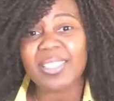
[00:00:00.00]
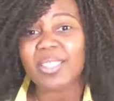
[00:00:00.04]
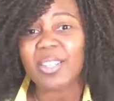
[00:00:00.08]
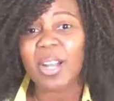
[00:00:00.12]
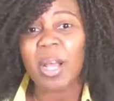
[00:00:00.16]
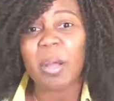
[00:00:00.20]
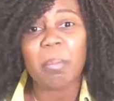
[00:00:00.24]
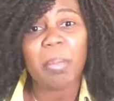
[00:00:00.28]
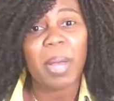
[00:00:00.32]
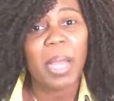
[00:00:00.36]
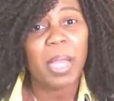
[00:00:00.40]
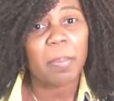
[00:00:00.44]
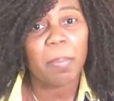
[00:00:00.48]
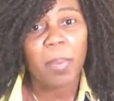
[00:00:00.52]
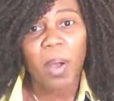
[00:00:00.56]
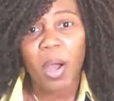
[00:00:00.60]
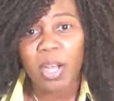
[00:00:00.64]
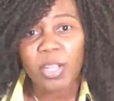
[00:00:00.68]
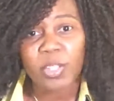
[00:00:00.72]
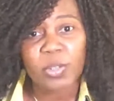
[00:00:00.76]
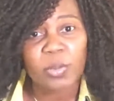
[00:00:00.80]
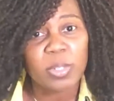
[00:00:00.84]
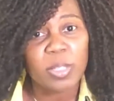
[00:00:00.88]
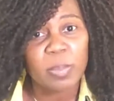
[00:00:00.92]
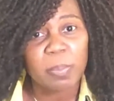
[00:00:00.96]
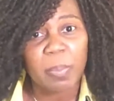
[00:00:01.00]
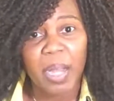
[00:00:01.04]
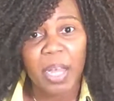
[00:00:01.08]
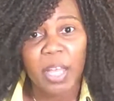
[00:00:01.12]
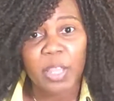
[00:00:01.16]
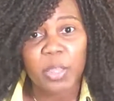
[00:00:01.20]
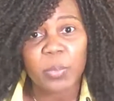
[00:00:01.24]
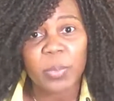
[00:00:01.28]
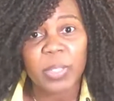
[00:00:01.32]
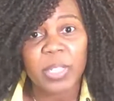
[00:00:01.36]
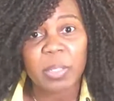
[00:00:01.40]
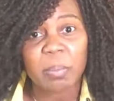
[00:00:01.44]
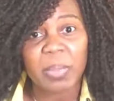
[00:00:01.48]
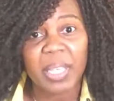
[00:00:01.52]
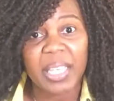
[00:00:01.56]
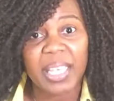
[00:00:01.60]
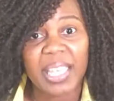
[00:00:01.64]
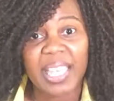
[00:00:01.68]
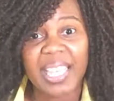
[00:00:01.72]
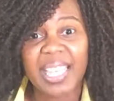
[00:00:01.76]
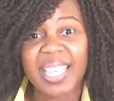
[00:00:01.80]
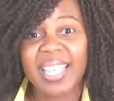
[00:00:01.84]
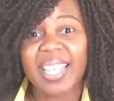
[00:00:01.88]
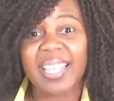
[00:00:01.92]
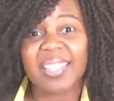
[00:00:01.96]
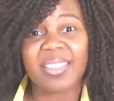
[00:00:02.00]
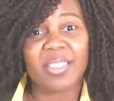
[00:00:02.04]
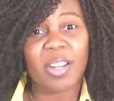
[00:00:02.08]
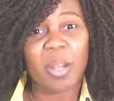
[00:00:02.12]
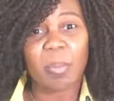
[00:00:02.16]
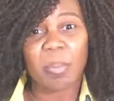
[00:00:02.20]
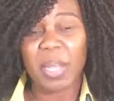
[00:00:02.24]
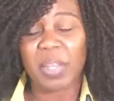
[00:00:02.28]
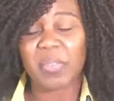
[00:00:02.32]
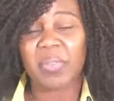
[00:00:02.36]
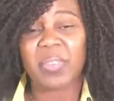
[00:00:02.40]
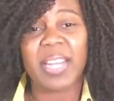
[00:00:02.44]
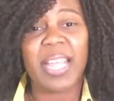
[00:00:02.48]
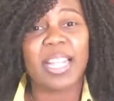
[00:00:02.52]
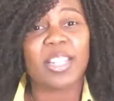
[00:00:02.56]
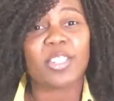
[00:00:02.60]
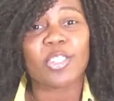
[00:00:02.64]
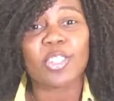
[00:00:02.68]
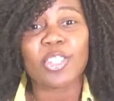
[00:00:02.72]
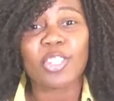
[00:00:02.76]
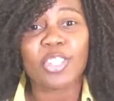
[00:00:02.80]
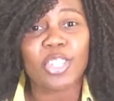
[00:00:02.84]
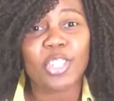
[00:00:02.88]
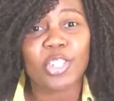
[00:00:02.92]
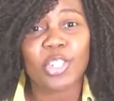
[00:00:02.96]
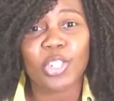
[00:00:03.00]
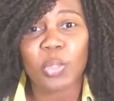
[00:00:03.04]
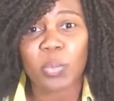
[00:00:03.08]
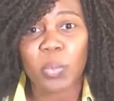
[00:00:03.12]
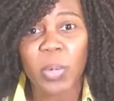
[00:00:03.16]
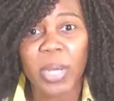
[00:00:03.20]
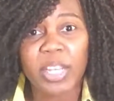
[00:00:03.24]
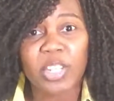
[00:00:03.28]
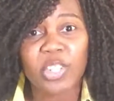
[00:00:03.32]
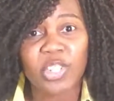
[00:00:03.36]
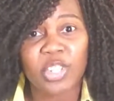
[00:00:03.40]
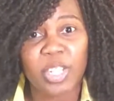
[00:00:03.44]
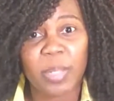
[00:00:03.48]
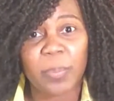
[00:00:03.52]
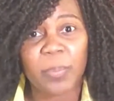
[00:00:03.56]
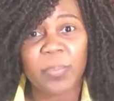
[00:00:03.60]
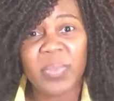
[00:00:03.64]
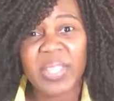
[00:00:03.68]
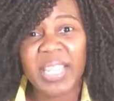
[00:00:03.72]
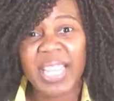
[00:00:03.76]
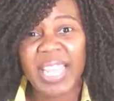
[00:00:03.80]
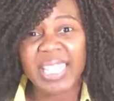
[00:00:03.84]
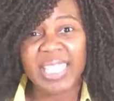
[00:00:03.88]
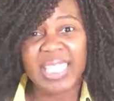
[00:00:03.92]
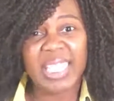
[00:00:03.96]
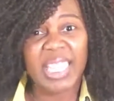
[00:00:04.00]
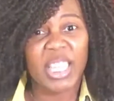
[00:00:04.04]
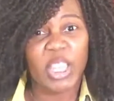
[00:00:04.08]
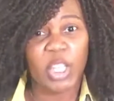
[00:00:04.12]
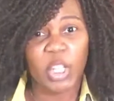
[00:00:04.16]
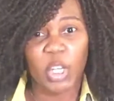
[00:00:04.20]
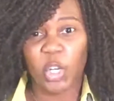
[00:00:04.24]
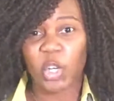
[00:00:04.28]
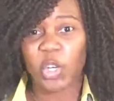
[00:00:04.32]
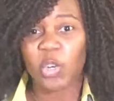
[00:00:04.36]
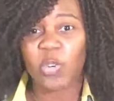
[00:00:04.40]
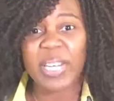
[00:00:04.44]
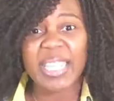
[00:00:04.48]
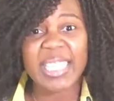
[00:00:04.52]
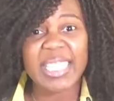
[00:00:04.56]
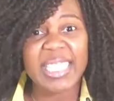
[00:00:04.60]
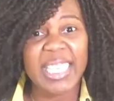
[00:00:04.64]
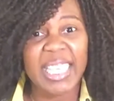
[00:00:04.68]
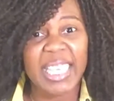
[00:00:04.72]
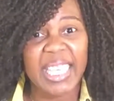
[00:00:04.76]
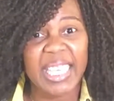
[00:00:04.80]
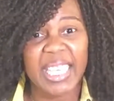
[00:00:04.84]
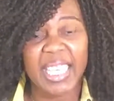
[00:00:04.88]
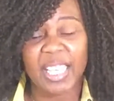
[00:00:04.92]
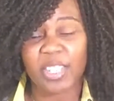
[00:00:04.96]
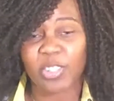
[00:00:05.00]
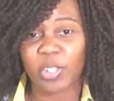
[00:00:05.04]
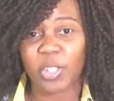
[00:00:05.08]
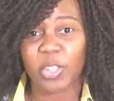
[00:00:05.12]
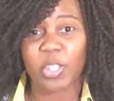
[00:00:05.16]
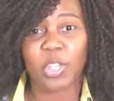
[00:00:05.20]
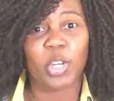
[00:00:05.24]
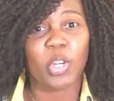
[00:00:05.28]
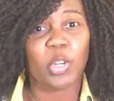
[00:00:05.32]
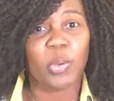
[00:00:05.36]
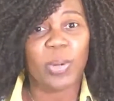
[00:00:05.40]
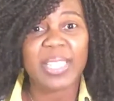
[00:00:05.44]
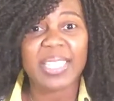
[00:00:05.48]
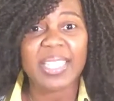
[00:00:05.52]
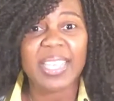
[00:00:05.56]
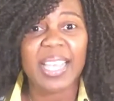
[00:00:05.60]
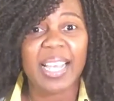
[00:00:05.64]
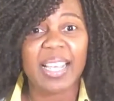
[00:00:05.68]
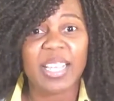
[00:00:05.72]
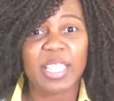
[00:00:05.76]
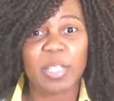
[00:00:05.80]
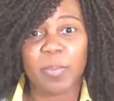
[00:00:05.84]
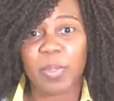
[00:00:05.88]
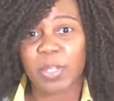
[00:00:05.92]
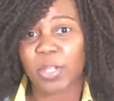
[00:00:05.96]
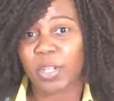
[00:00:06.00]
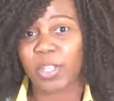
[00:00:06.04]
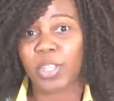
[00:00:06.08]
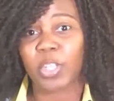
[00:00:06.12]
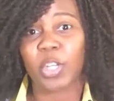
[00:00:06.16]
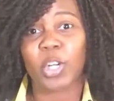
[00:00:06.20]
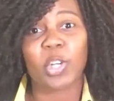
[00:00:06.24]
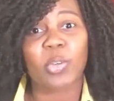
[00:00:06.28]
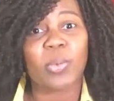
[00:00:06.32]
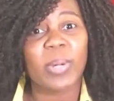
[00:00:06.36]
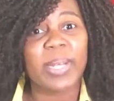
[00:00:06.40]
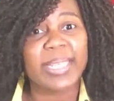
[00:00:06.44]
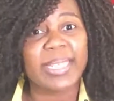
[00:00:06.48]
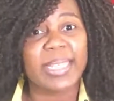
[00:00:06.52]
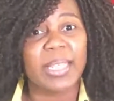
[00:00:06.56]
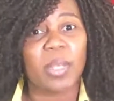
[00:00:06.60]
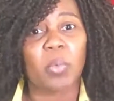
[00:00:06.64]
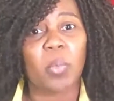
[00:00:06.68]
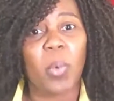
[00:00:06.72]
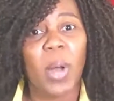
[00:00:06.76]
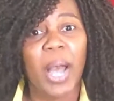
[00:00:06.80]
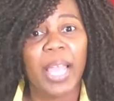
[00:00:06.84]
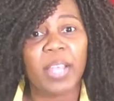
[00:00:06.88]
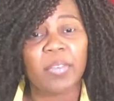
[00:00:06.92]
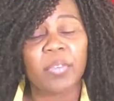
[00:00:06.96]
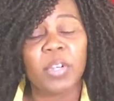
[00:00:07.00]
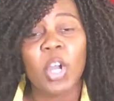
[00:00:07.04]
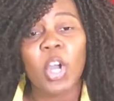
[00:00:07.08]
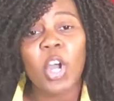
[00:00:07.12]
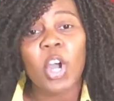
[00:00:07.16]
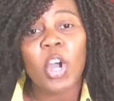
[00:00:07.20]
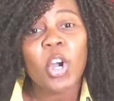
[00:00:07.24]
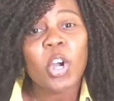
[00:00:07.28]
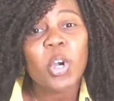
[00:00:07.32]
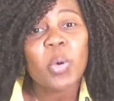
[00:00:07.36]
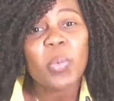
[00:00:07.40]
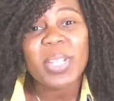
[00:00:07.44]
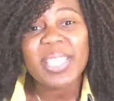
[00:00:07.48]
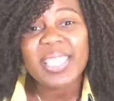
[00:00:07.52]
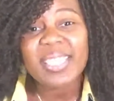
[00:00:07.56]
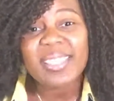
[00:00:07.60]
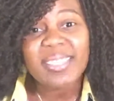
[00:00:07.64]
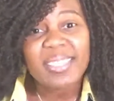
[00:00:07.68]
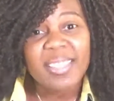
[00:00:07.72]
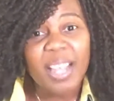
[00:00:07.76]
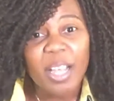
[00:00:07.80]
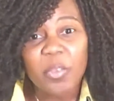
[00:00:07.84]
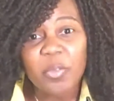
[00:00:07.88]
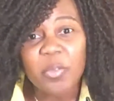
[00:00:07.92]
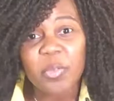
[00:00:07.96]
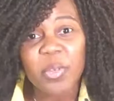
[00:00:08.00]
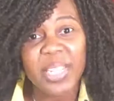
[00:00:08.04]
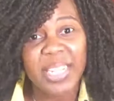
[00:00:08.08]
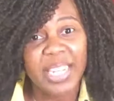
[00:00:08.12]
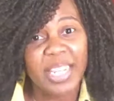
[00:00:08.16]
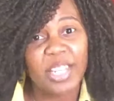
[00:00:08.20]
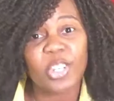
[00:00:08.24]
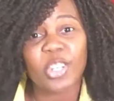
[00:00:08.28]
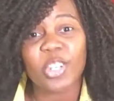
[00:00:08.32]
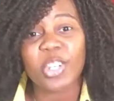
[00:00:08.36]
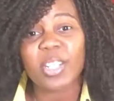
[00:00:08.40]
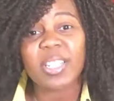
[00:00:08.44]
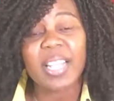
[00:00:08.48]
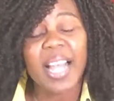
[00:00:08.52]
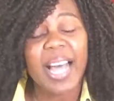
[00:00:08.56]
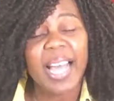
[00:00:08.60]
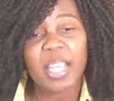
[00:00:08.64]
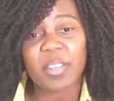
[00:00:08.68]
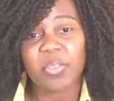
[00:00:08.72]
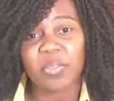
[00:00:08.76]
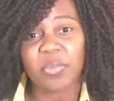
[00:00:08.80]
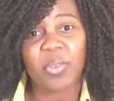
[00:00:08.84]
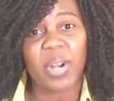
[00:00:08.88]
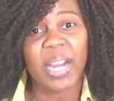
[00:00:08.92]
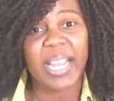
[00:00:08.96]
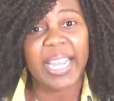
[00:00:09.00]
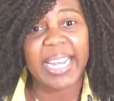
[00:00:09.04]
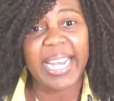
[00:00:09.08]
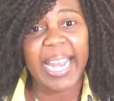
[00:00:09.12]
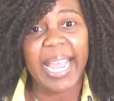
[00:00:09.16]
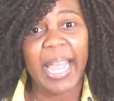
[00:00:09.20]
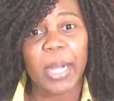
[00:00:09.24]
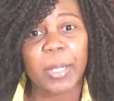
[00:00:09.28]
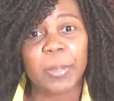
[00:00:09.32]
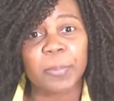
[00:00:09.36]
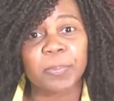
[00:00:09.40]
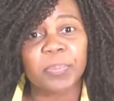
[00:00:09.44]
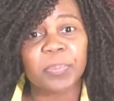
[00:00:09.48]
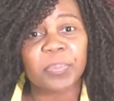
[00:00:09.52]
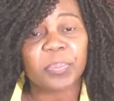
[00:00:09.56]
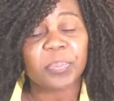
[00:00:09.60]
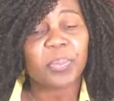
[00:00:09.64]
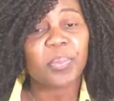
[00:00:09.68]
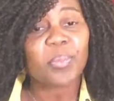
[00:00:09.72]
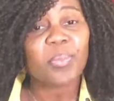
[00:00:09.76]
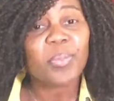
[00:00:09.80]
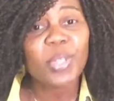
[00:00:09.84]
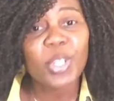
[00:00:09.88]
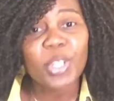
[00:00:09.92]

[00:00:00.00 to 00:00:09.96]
It's not my boss who's bothering me. It's not my financial situation. It's not the crazy kids or the crazy husband or the crazy wife. Who is sovereign in your life right now?